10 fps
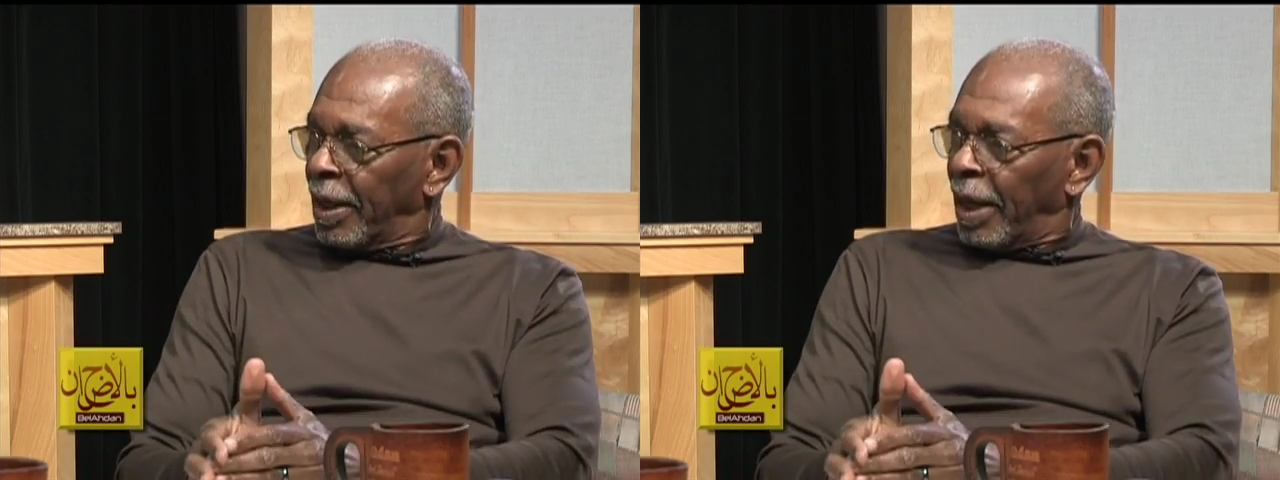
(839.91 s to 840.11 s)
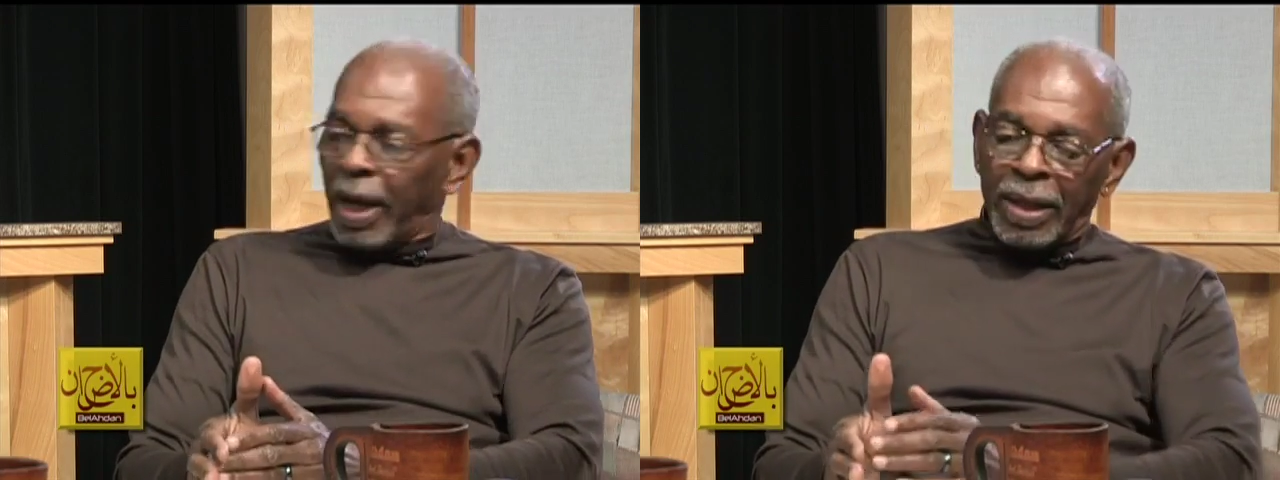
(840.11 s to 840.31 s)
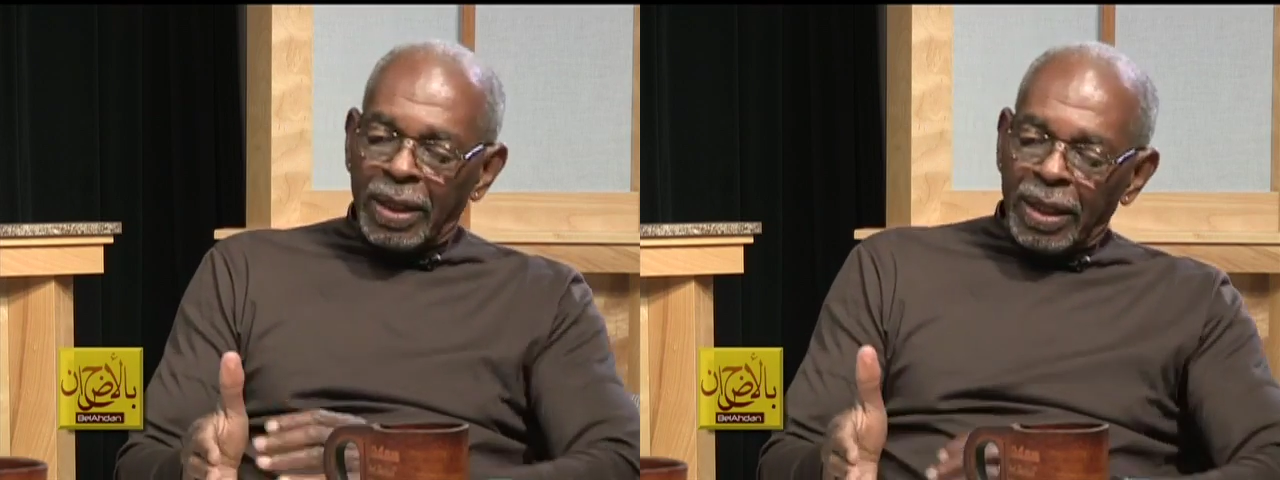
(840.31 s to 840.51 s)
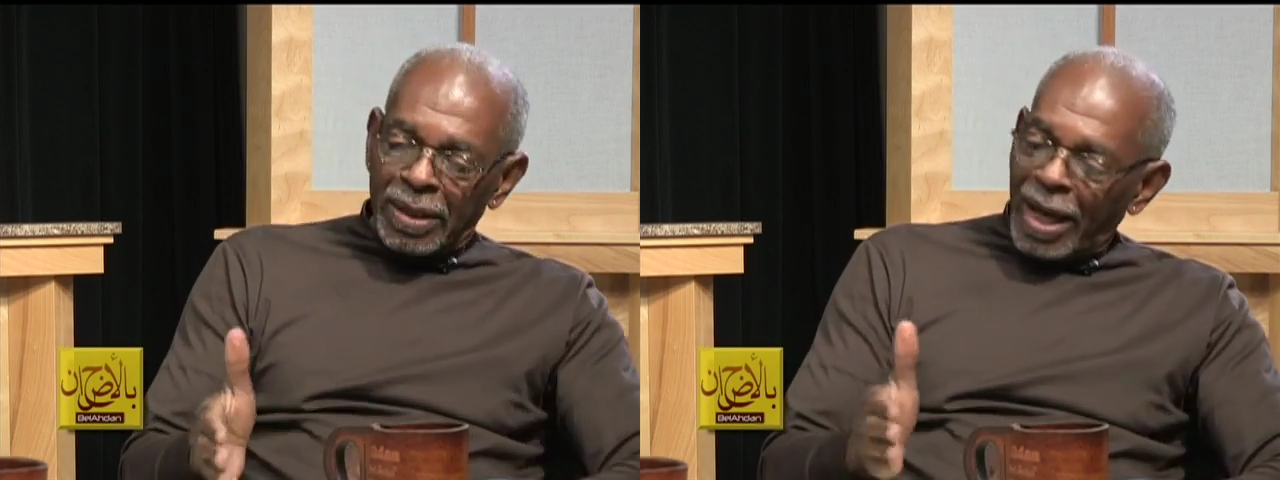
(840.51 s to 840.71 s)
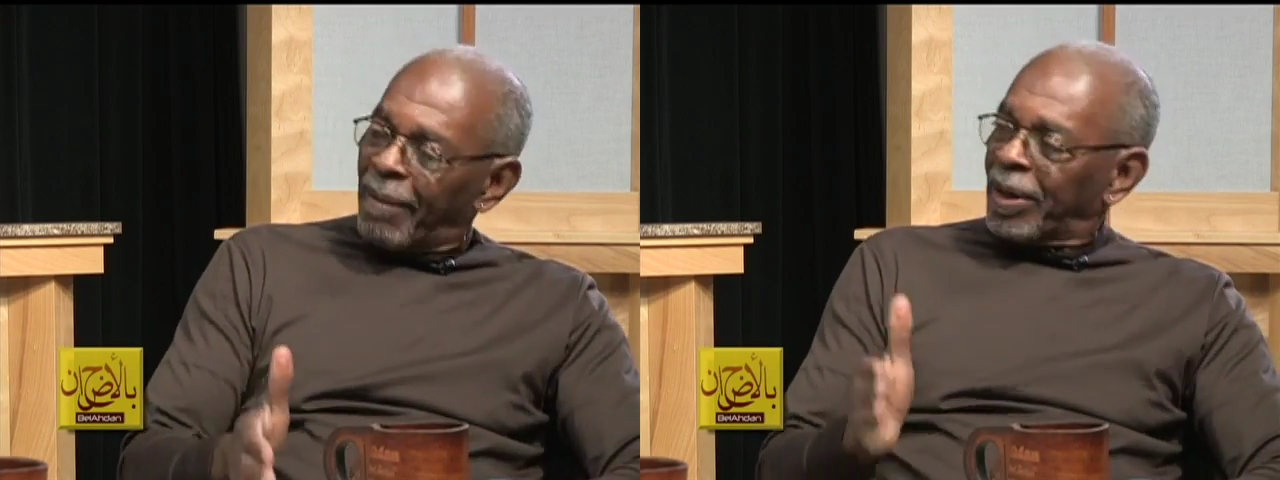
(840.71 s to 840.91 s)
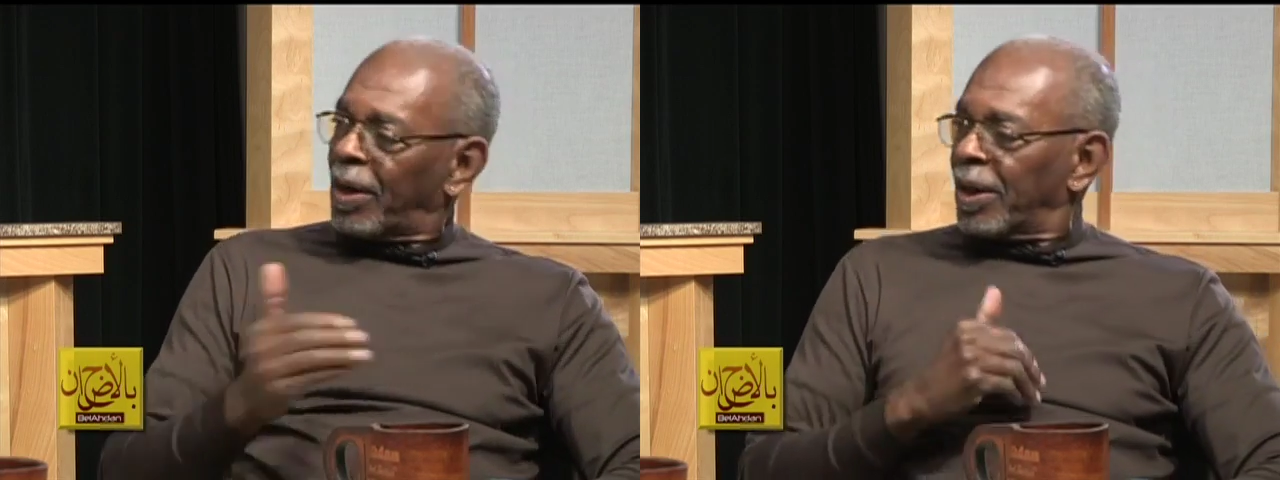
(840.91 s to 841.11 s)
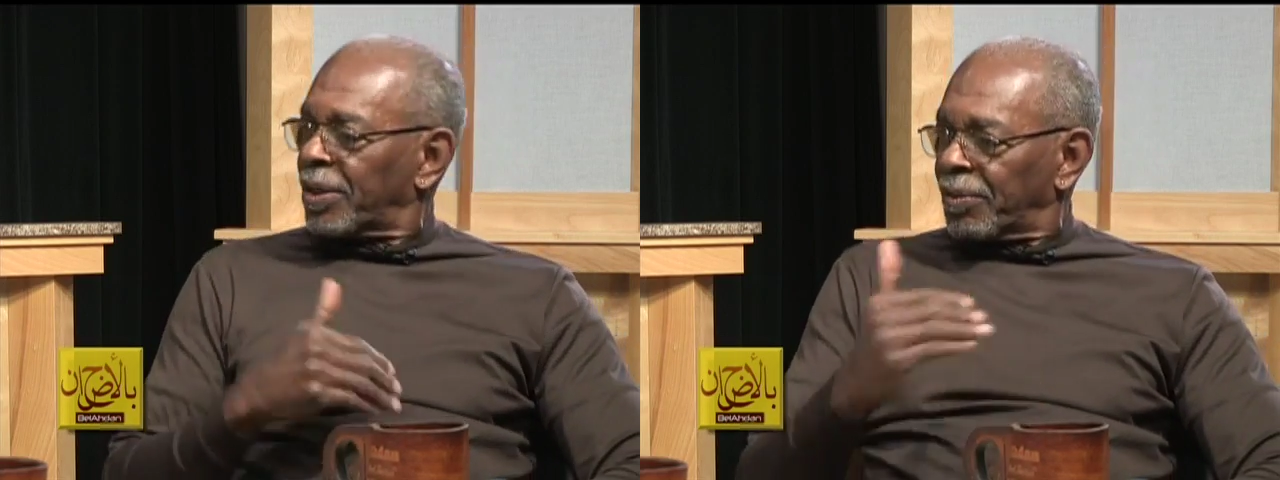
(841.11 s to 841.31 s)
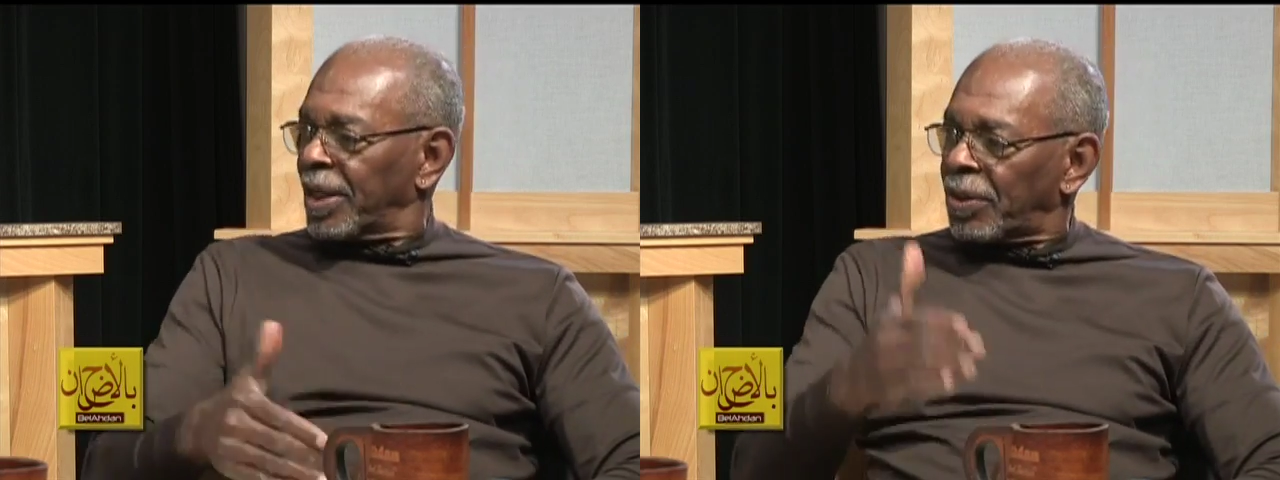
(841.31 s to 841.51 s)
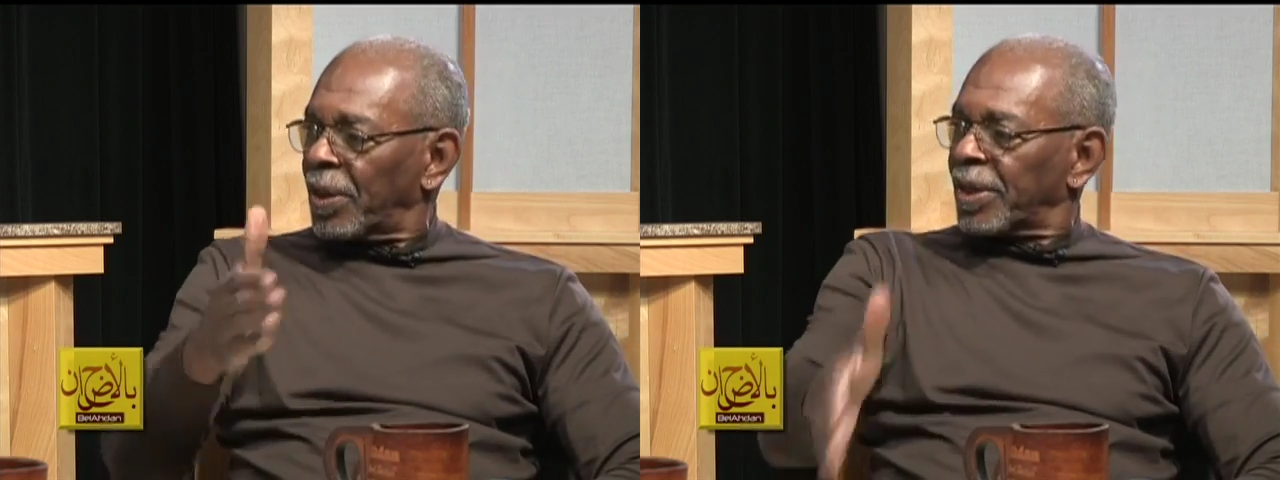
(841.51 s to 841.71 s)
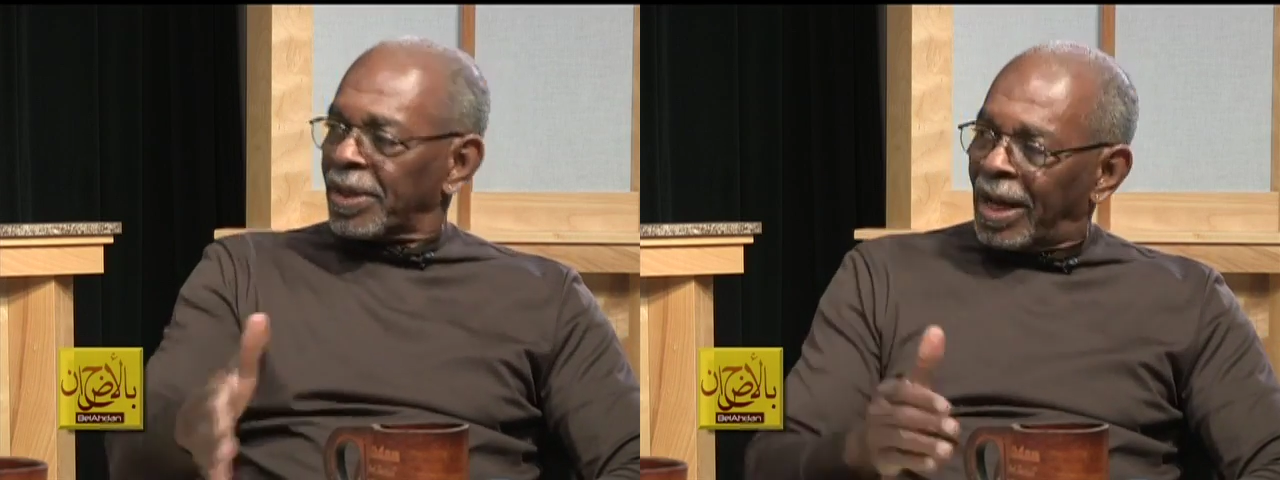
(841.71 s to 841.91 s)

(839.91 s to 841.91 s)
And it's not because the resources